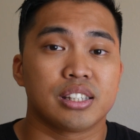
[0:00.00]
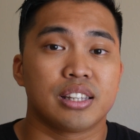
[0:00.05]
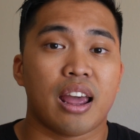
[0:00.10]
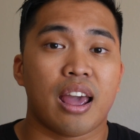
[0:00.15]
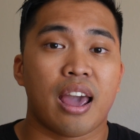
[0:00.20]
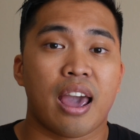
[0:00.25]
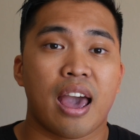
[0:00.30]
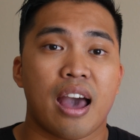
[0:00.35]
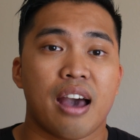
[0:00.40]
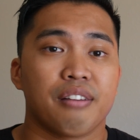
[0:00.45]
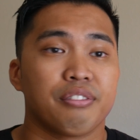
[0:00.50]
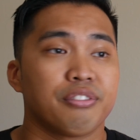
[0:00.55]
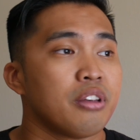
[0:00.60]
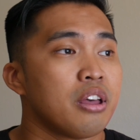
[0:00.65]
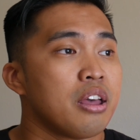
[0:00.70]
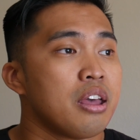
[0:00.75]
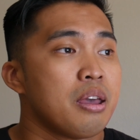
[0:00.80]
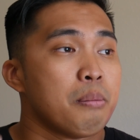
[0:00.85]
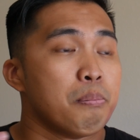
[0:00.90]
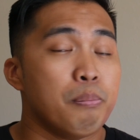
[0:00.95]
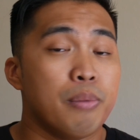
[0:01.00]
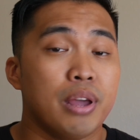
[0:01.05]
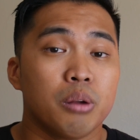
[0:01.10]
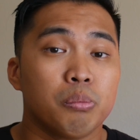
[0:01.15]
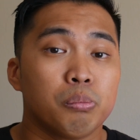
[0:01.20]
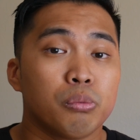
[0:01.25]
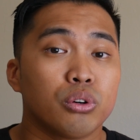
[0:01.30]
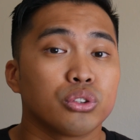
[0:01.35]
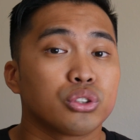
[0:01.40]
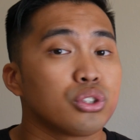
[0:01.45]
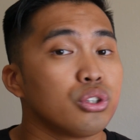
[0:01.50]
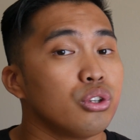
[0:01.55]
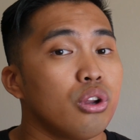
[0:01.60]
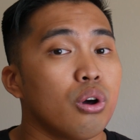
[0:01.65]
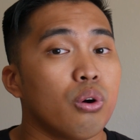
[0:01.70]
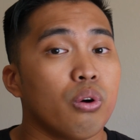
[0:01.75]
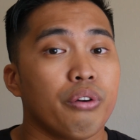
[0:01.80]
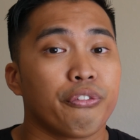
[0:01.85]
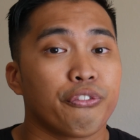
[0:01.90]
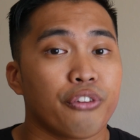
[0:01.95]
that have minimal to
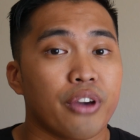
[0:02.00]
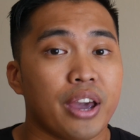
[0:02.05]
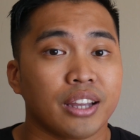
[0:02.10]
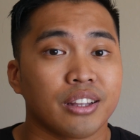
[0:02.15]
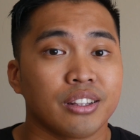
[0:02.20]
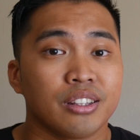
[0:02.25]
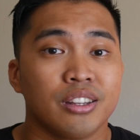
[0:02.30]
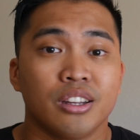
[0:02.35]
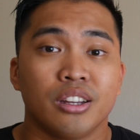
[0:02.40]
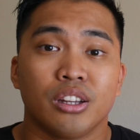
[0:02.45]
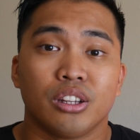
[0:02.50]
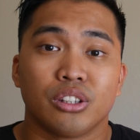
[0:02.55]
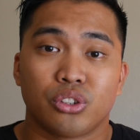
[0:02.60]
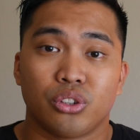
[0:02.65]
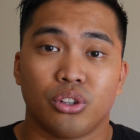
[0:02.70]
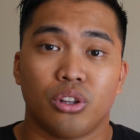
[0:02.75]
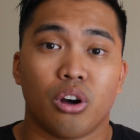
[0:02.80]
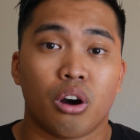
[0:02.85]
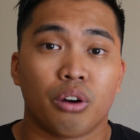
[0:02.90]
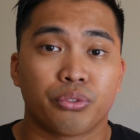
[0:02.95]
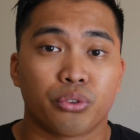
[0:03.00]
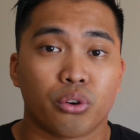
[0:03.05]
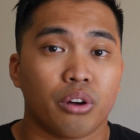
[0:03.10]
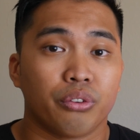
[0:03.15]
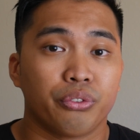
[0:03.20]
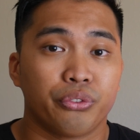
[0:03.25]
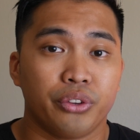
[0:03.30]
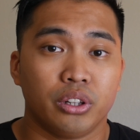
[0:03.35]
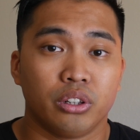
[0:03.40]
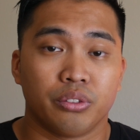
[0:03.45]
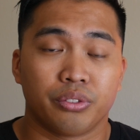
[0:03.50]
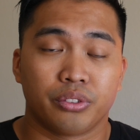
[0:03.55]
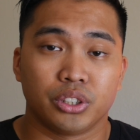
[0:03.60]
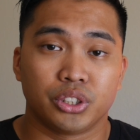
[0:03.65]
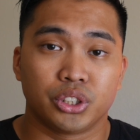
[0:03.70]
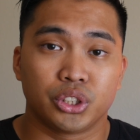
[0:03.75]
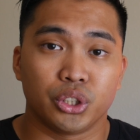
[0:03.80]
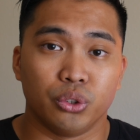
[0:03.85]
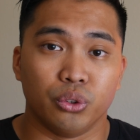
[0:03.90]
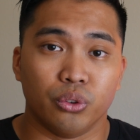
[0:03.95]
no effect to the overall feel of the
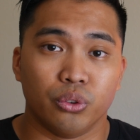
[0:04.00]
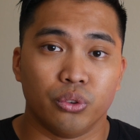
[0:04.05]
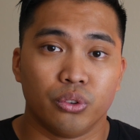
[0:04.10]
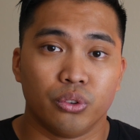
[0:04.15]
shoe.